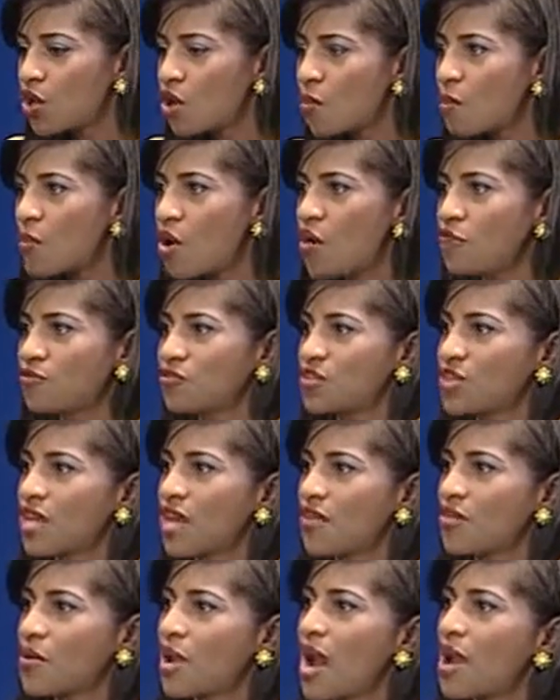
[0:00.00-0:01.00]
both
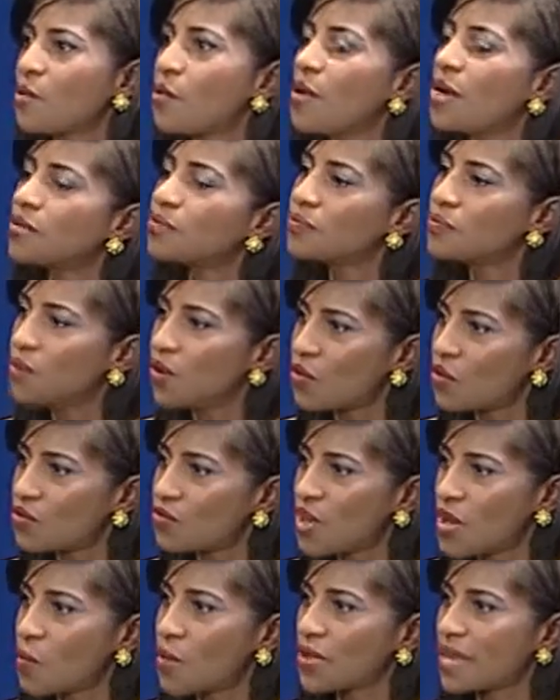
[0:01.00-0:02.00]
together? I want
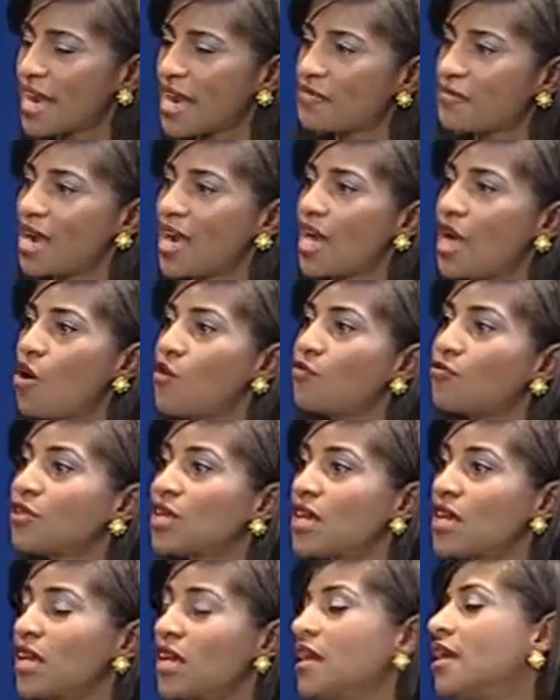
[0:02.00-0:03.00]
both. I want to have a
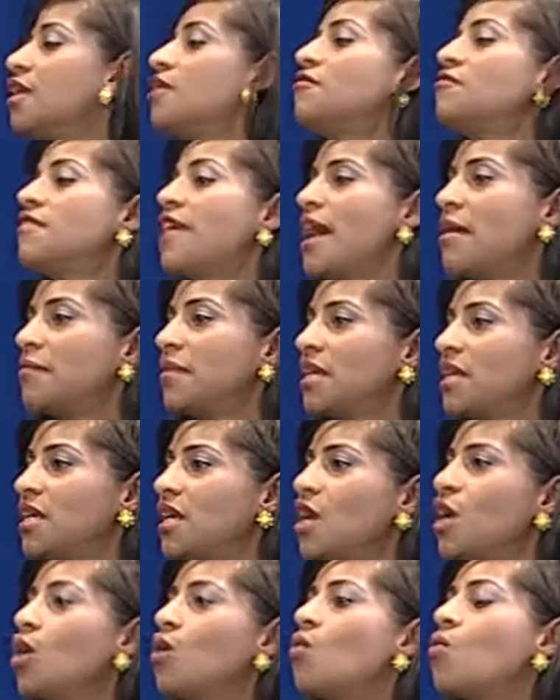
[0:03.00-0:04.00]
healthy
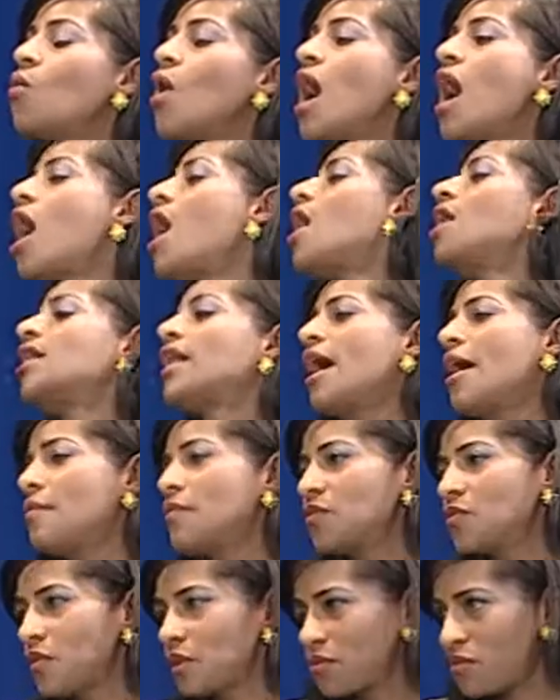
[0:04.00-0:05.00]
family while
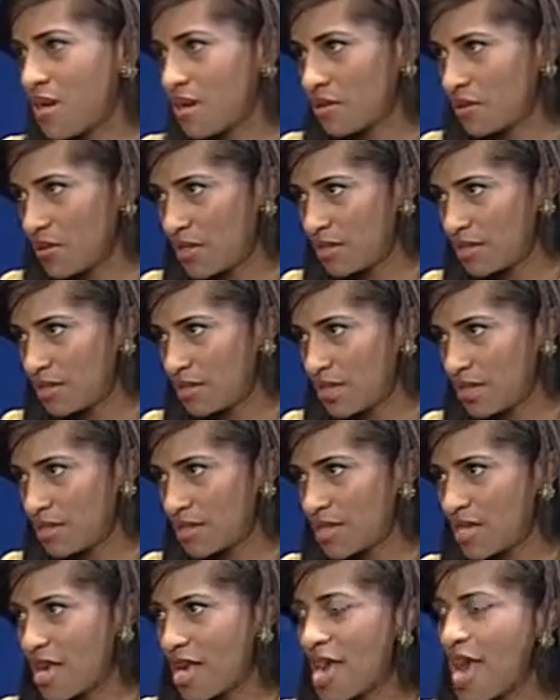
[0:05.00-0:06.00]
I'm growing my
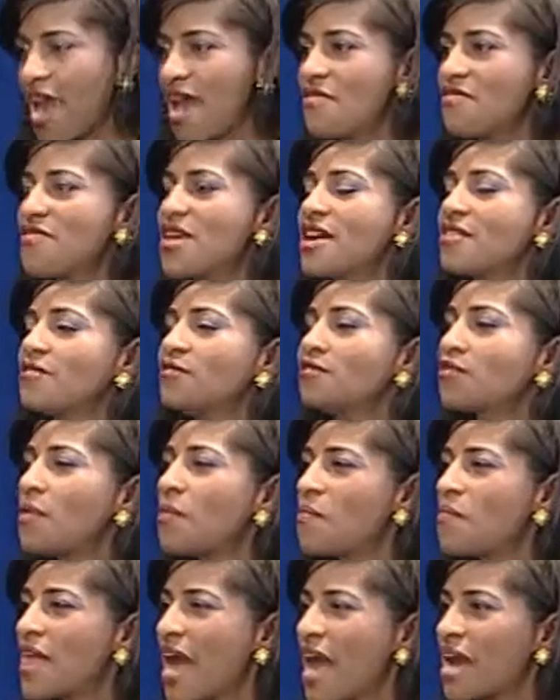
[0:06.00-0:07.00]
business. And then
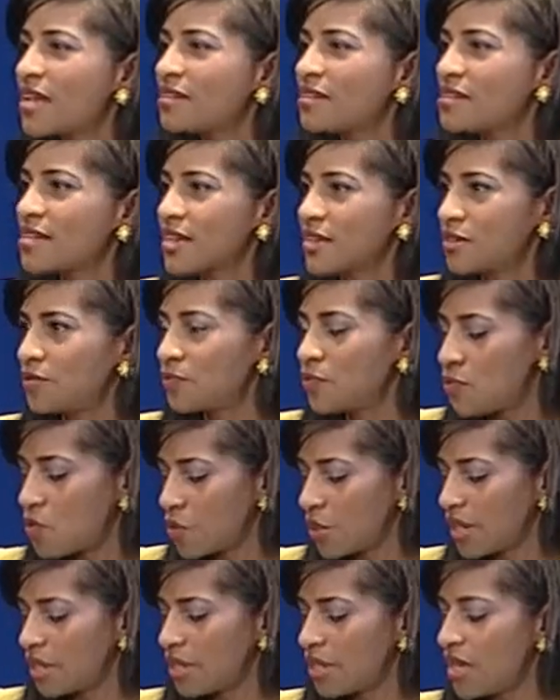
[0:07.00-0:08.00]
from that
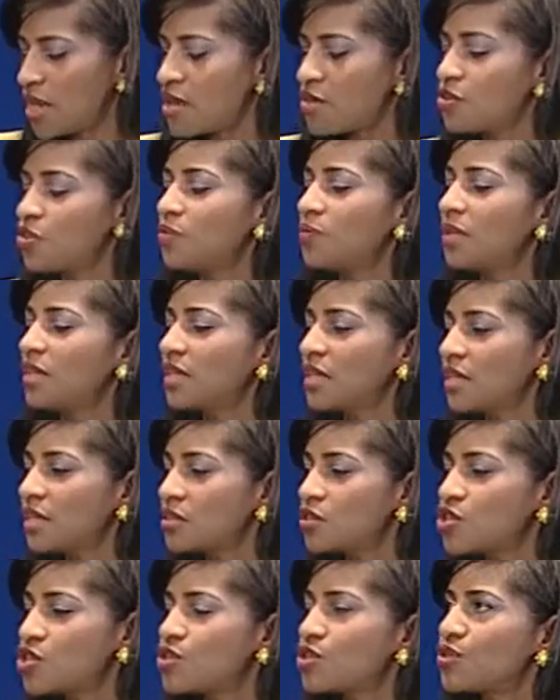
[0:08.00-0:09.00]
standpoint, you
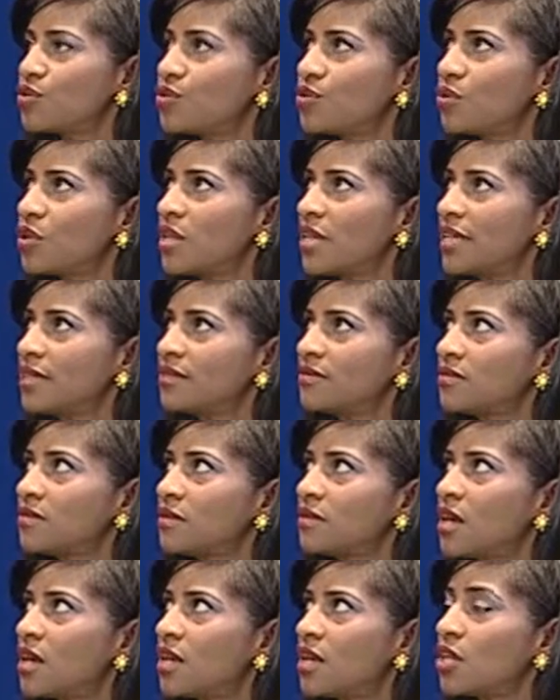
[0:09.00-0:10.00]
begin to learn
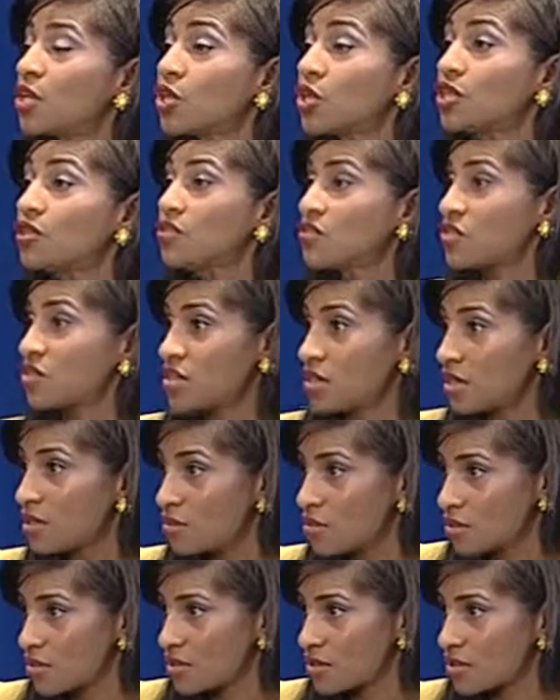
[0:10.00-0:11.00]
the
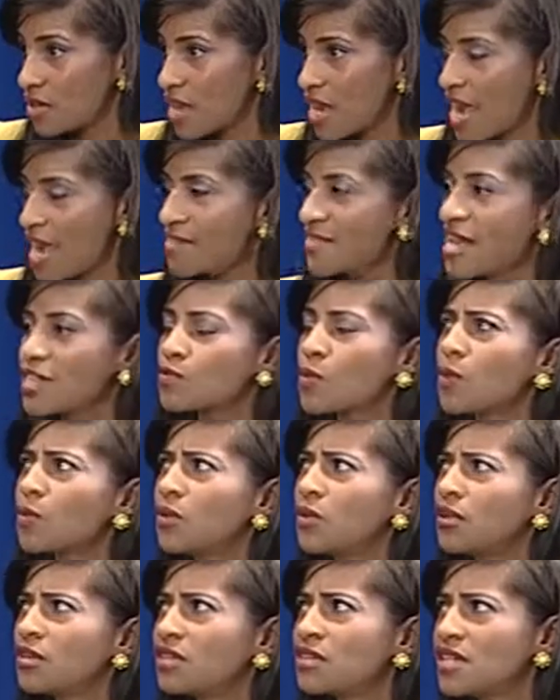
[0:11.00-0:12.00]
skills. And that's what
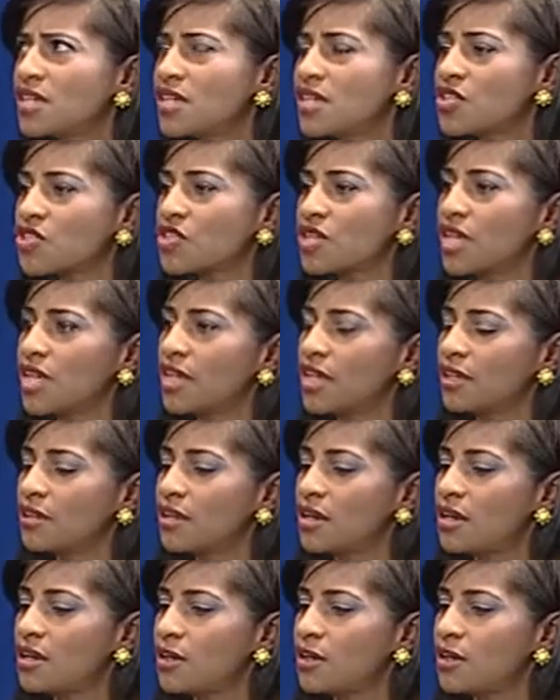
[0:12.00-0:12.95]
we teach in